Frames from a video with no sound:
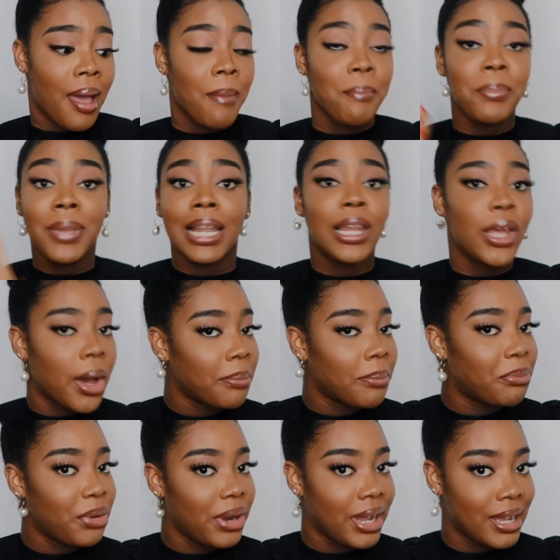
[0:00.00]

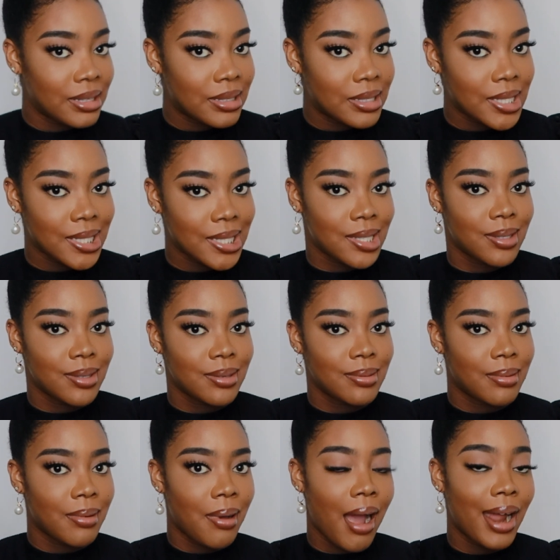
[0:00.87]
Million braids
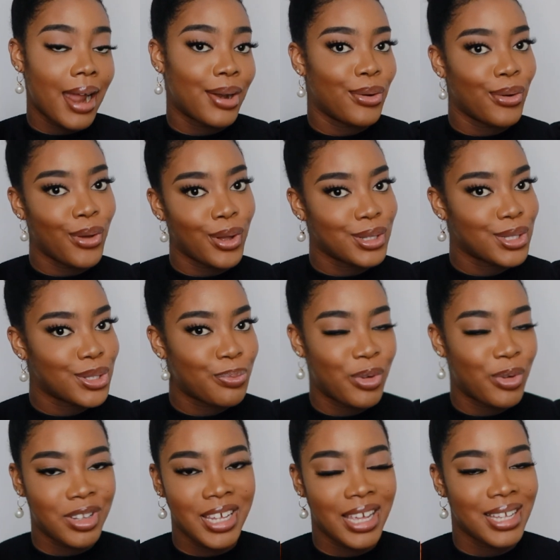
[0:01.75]
are not
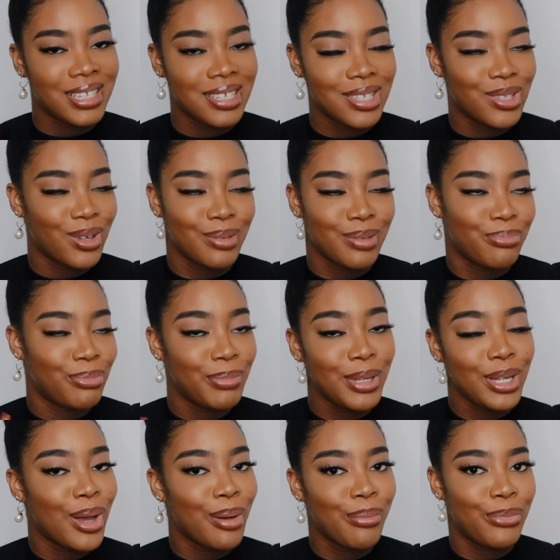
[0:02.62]
protected.
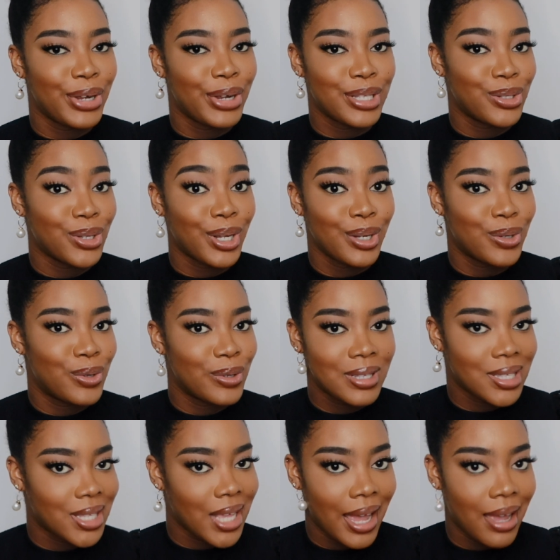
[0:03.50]
Million braids is not a
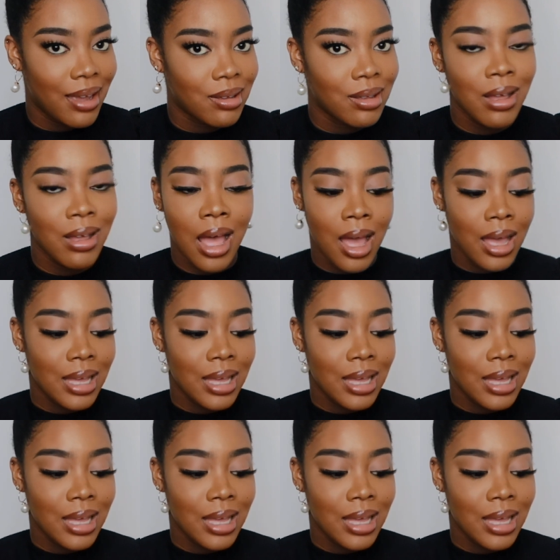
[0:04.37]
good style.